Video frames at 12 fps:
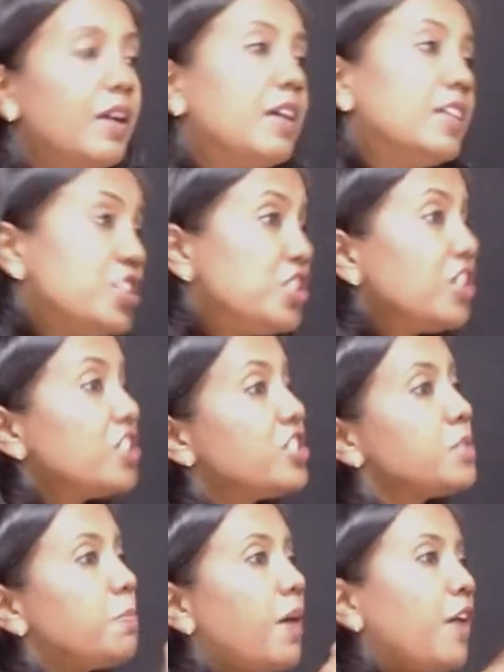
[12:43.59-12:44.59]
The church
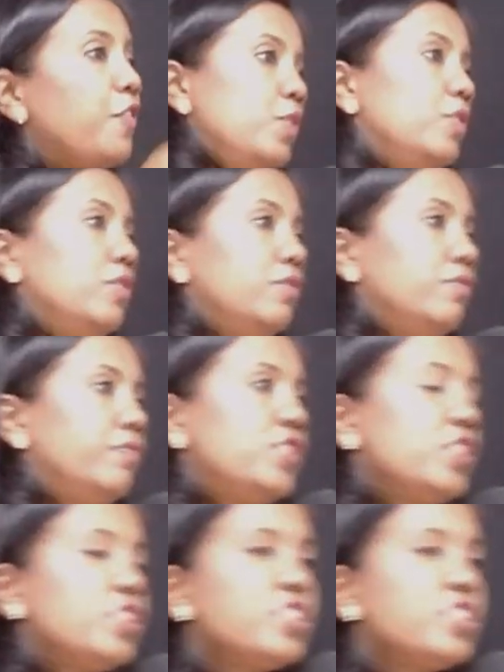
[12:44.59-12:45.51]
is powerful. Church is